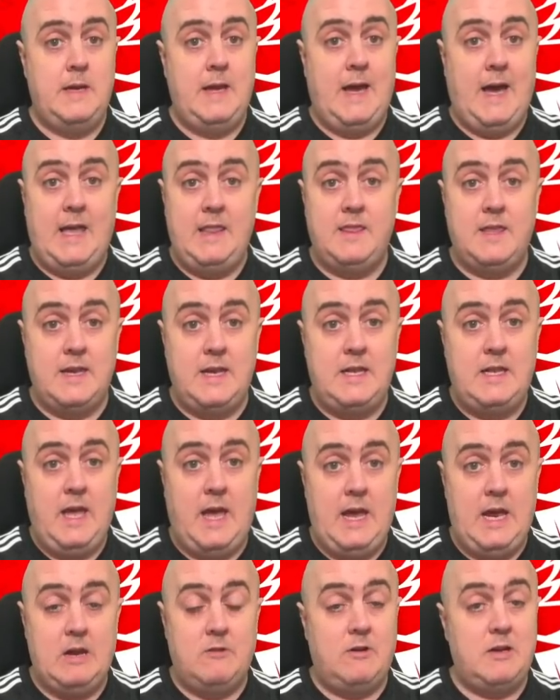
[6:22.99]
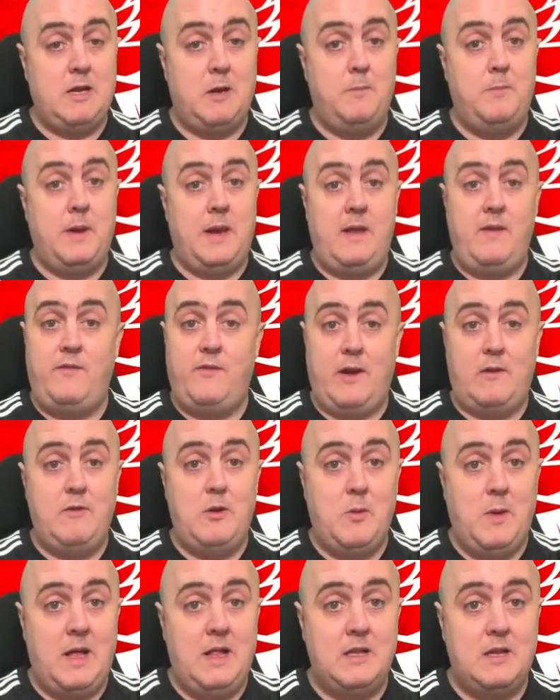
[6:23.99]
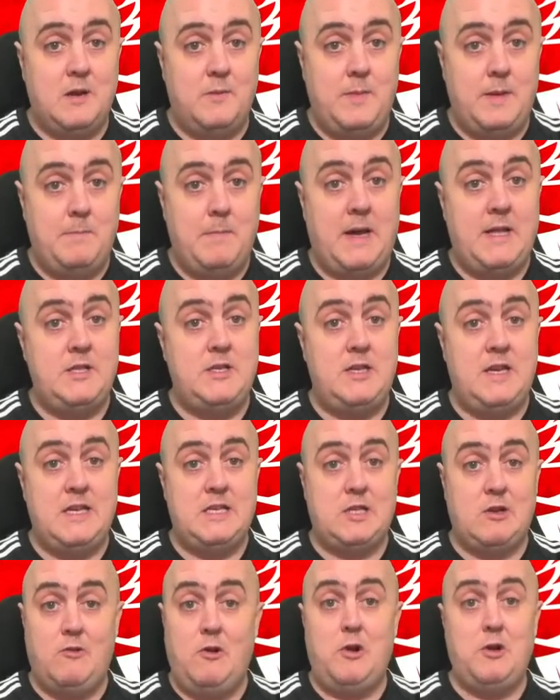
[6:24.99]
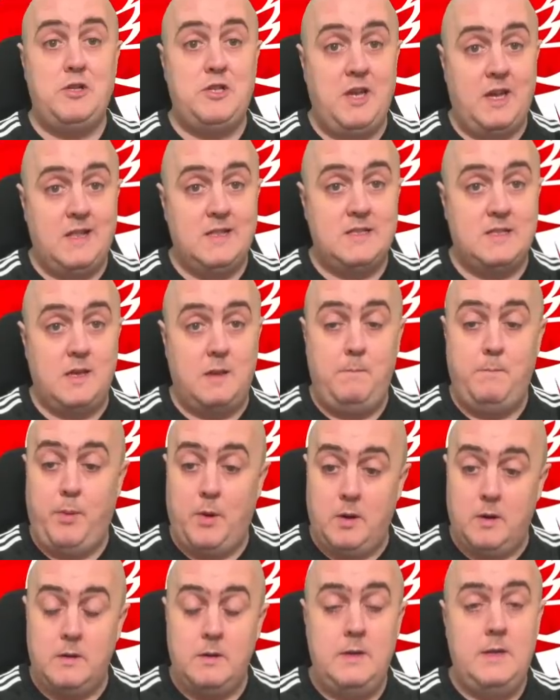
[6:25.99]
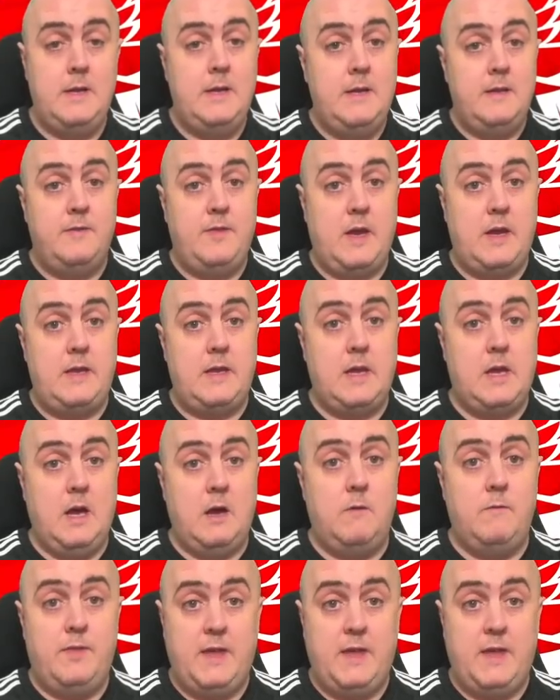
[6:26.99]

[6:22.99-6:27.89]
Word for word: Anthony Taylor, I don't believe, is very welcome in Manchester or Chelsea, but there you go.